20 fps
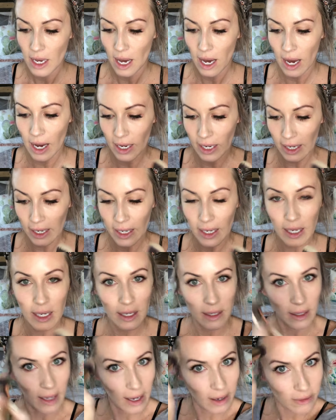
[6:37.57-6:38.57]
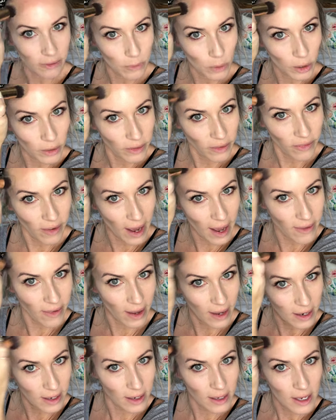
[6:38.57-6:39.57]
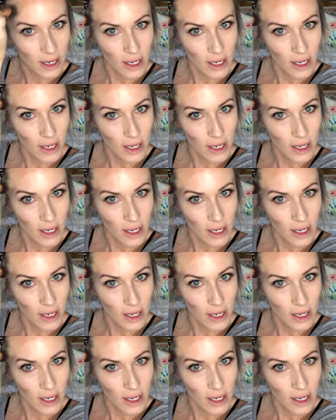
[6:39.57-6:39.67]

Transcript: I have more of a 5 head,